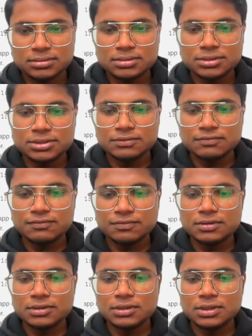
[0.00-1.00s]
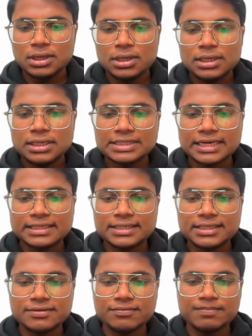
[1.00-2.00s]
div. Inside
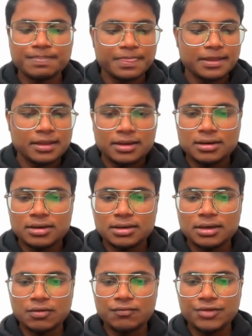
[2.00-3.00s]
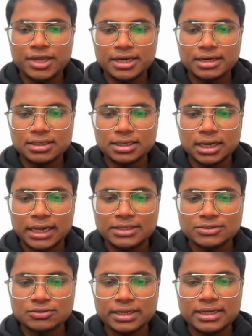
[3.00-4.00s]
that div, now we can
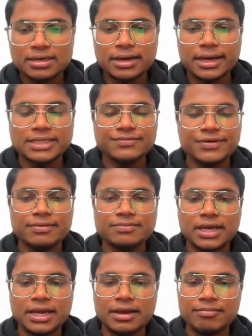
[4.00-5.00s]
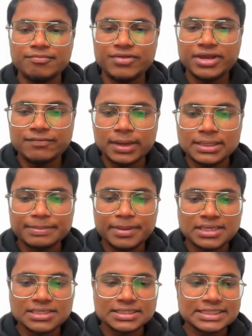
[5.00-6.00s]
also, like as we have
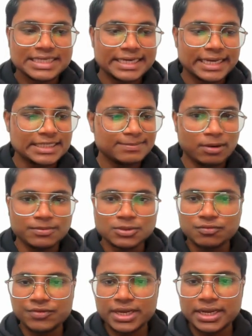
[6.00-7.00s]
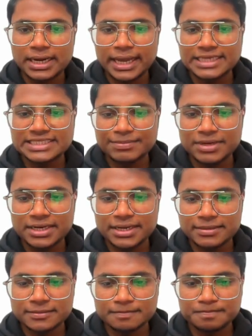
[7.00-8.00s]
passed this data as props, so we can accept it
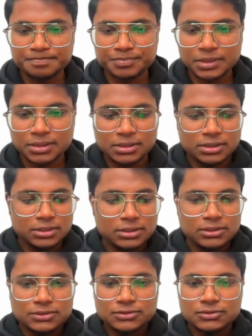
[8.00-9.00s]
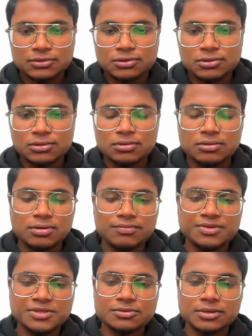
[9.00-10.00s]
here. So
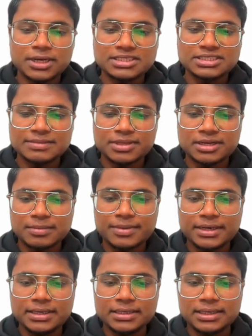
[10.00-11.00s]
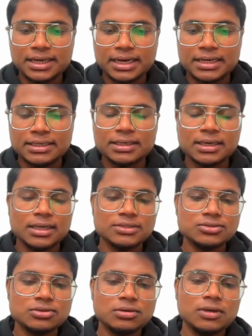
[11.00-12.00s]
we should accept the comment and
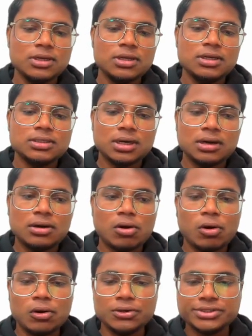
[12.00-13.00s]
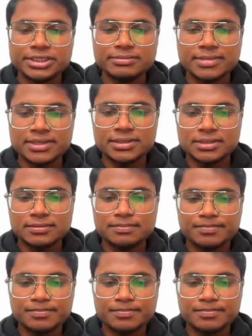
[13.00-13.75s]
also the on change method.